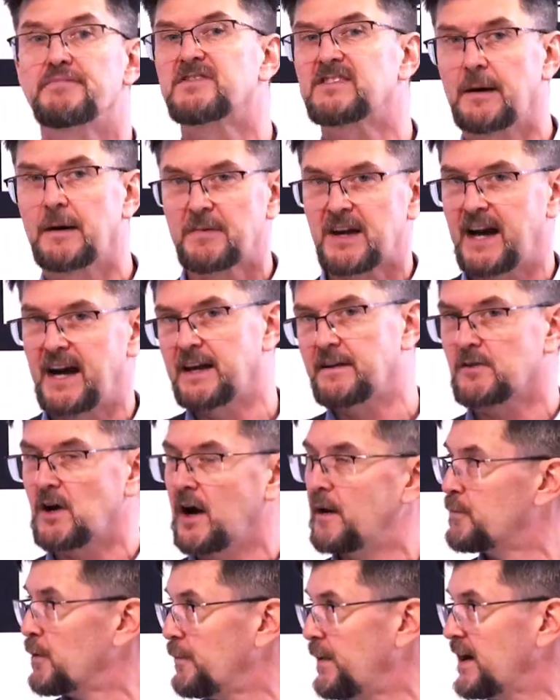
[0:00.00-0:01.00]
some kind of
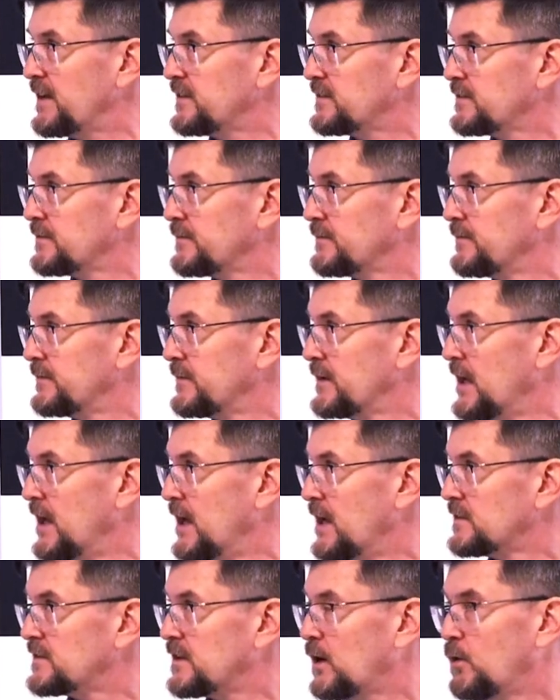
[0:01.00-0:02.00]
compromise.
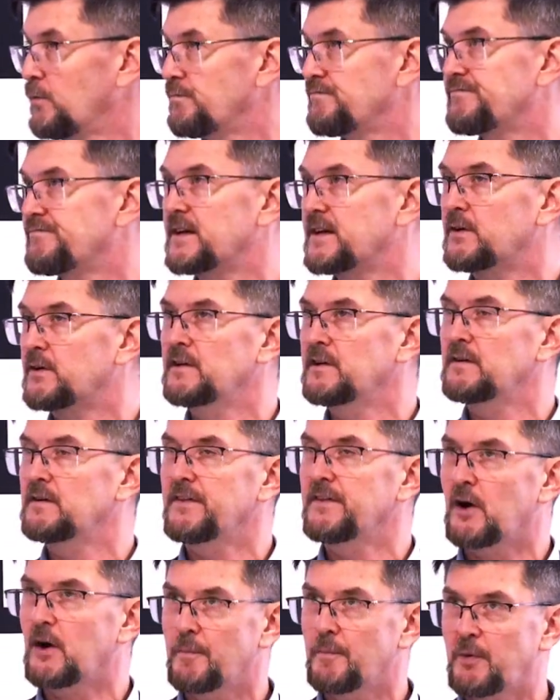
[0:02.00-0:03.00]
So there
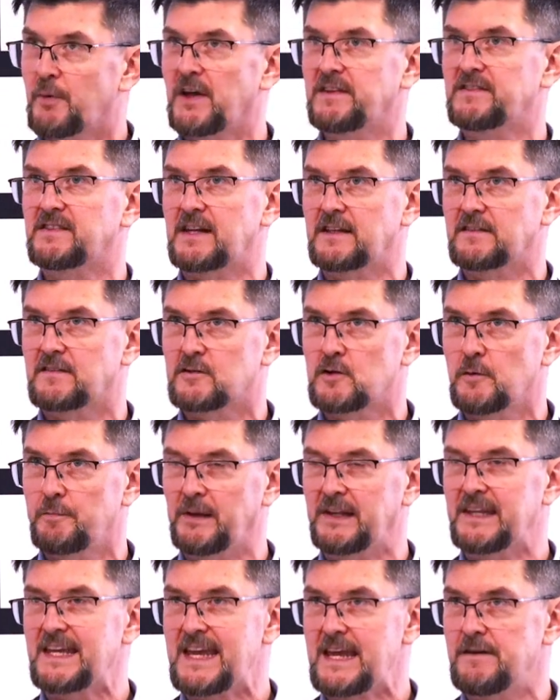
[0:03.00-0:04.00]
are precedents to
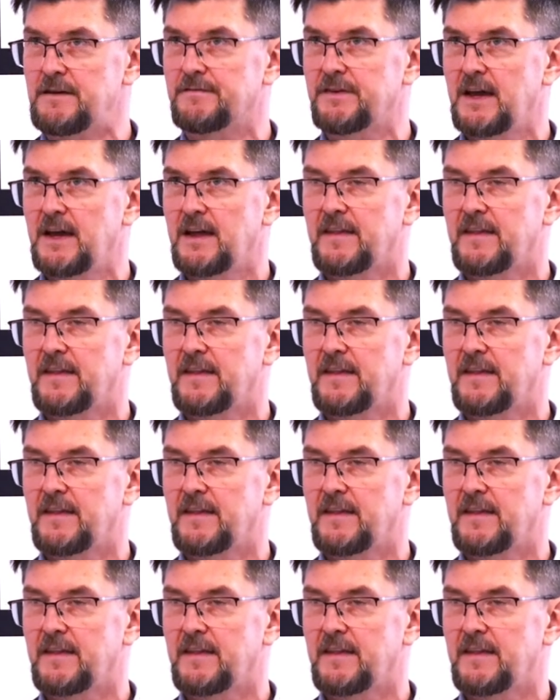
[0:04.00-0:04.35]
believe